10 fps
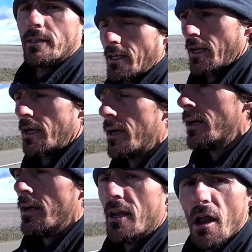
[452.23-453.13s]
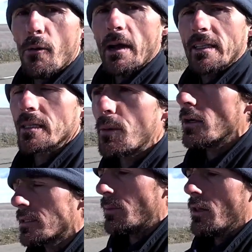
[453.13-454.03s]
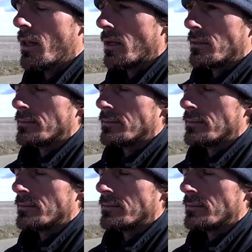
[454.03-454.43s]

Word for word: as erect as possible,